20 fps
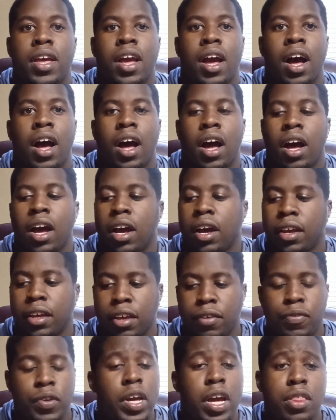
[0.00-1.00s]
Uh,
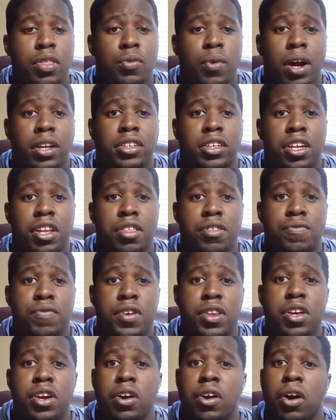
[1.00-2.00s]
if you guys are watching this
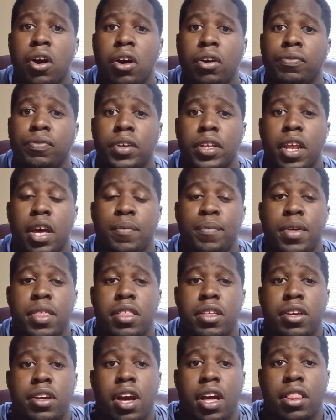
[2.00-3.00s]
video, hopefully that means
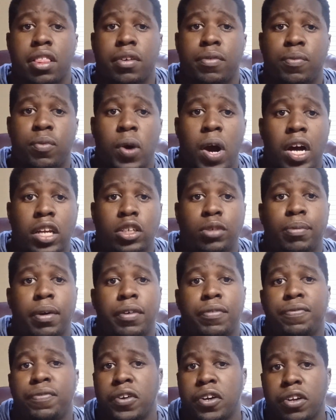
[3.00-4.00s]
that you guys have watched my
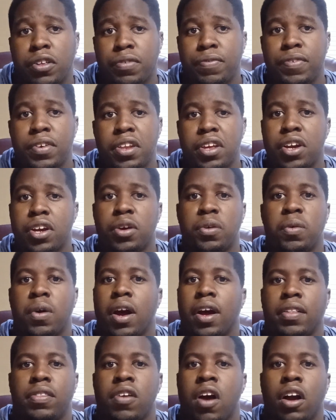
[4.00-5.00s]
first video where
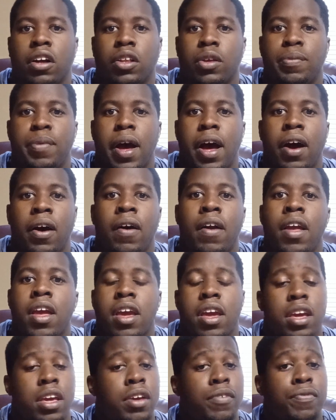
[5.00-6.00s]
I talked about
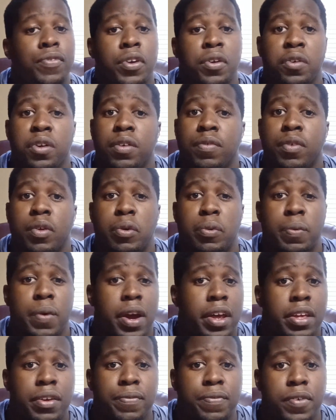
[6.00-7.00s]
if you're even
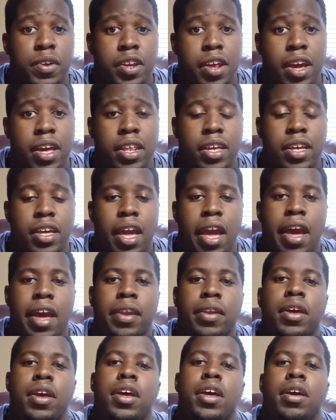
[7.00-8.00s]
ready for dating
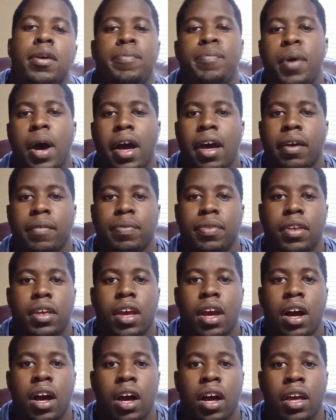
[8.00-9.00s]
yet. But
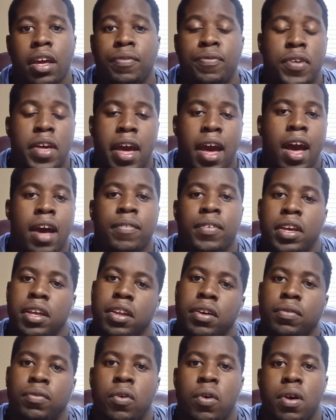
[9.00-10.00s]
uh, if you haven't,
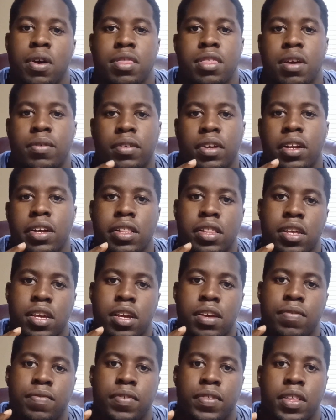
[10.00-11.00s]
of course, I'm going to
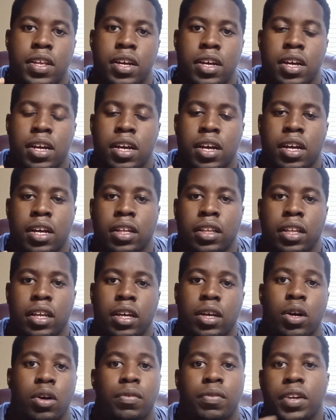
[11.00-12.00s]
leave the uh,
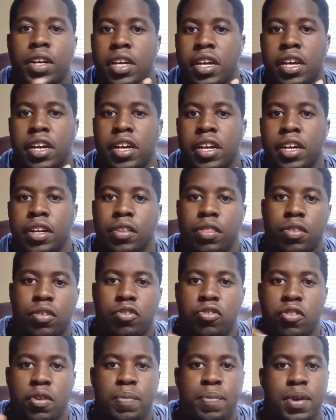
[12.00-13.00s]
link over here. It
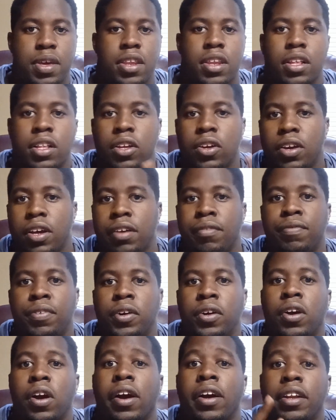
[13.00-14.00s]
should be in the little info
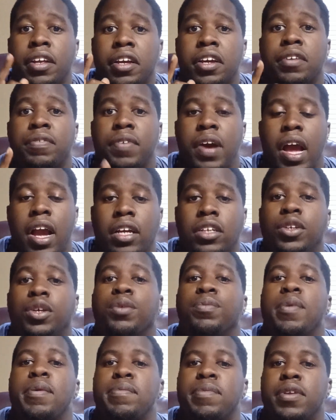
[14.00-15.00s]
card here if I actually
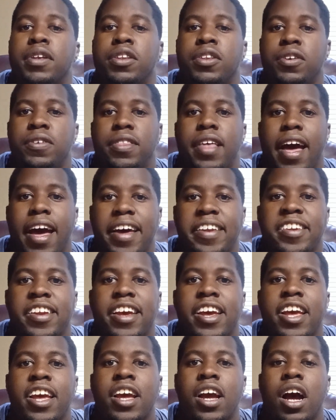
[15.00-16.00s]
remember to do that.
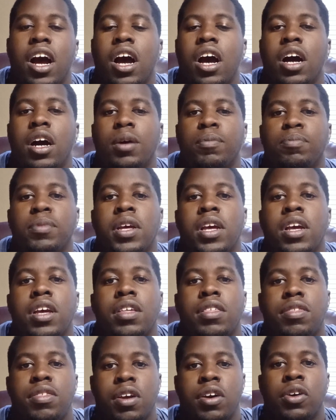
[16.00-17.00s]
Um,
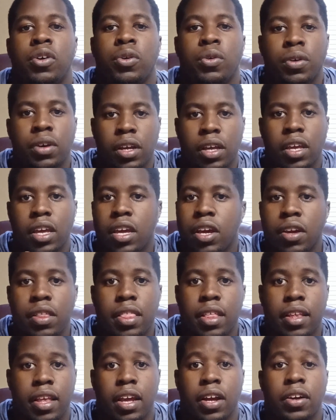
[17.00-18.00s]
so here's
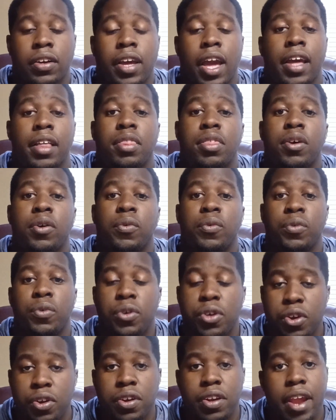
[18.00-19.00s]
the thing, okay? So
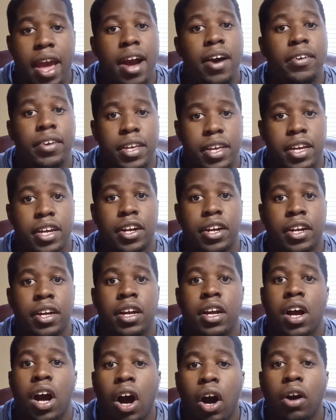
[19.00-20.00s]
you're now here,
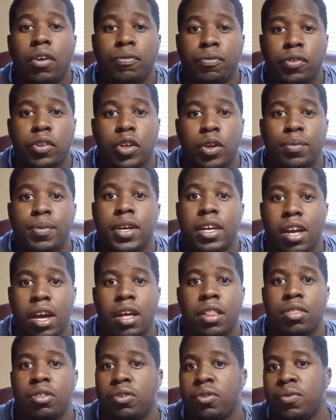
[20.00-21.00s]
hopefully
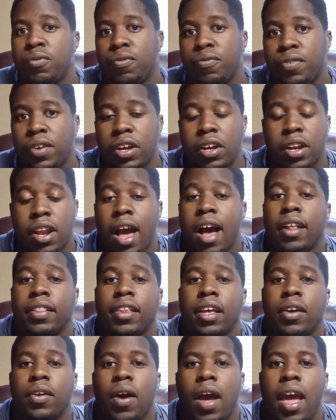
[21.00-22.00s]
because you figured out
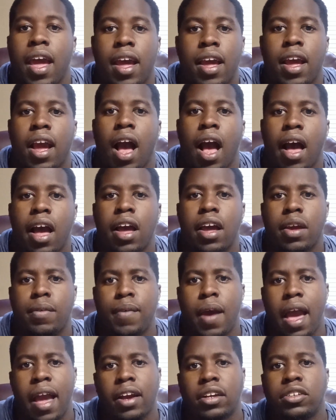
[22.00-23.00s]
that, hey, I am
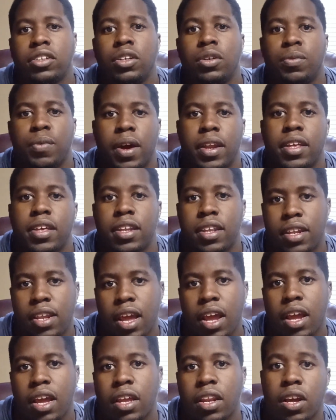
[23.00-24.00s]
actually ready to
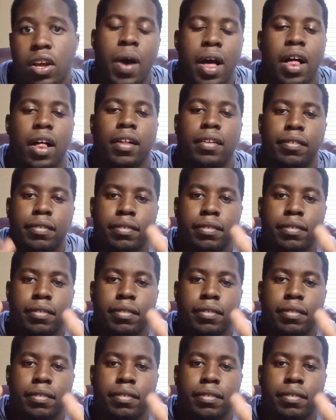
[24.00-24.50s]
date. Well,